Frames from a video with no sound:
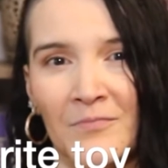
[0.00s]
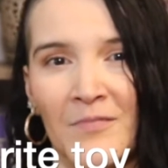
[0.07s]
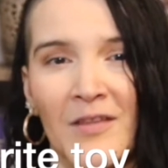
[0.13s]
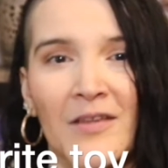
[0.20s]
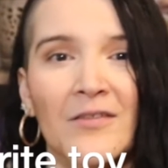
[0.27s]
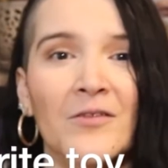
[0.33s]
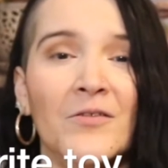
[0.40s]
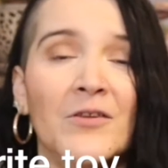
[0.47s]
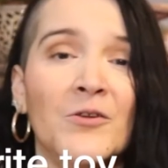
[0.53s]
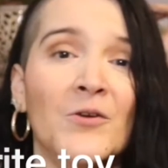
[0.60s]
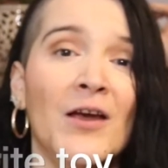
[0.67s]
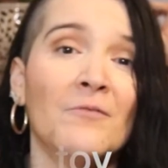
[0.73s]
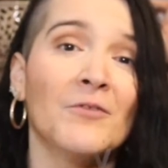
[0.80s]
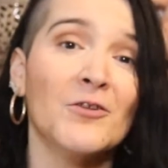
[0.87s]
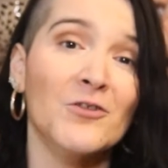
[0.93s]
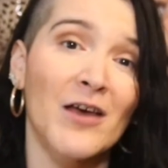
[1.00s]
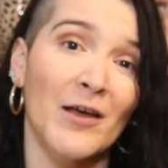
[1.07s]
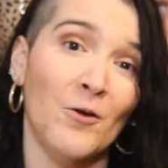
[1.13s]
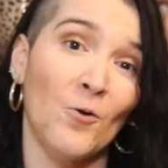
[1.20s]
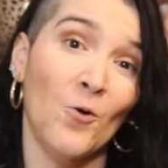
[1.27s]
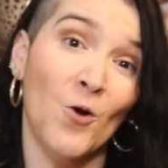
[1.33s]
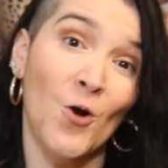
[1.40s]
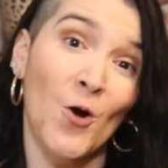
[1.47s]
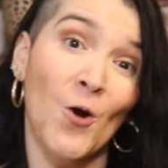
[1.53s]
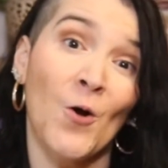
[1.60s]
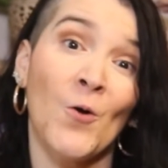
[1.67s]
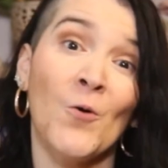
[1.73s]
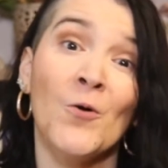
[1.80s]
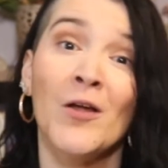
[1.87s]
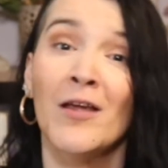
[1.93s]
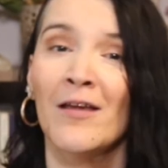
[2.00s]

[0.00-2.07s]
And so then you have the child go,